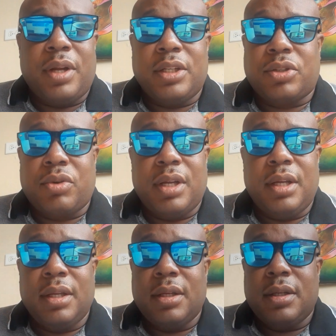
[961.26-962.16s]

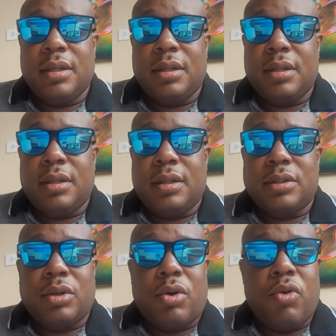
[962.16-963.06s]
industry.
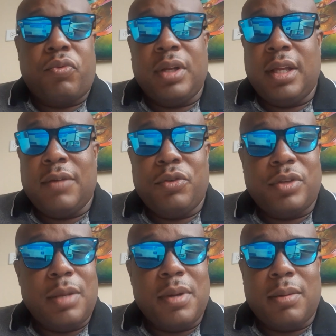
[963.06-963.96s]
So hopefully if you
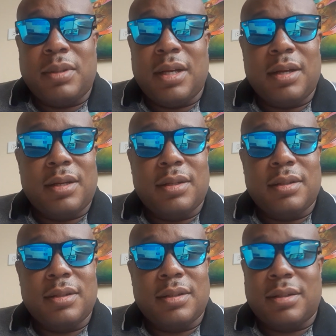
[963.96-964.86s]
see me up there,
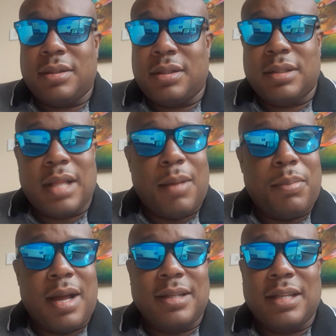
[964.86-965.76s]
stop
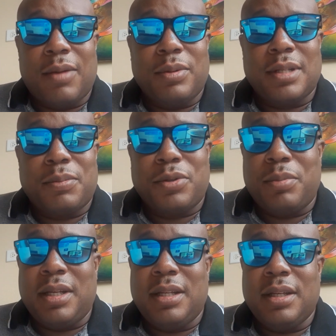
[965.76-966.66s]
by, say what's up to
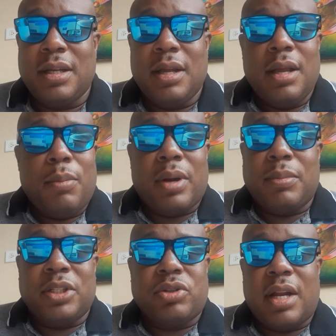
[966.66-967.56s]
me. But I'm
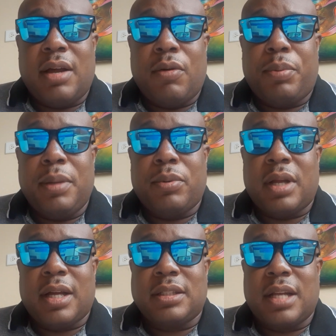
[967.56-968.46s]
just trying to help people.
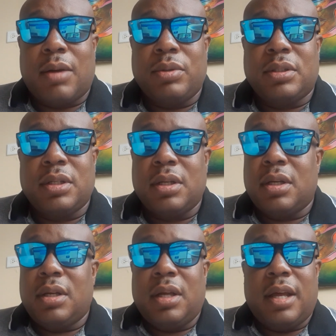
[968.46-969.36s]
Like I said, I was
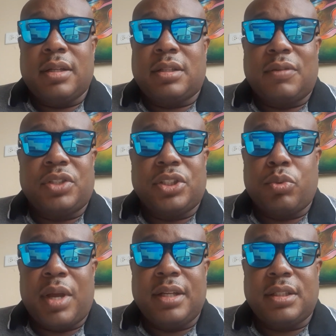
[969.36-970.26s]
in a tough
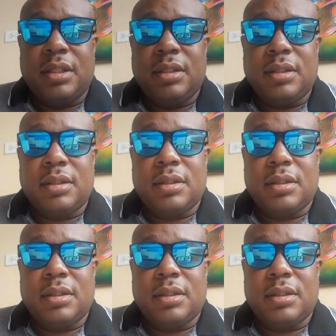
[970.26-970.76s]
situation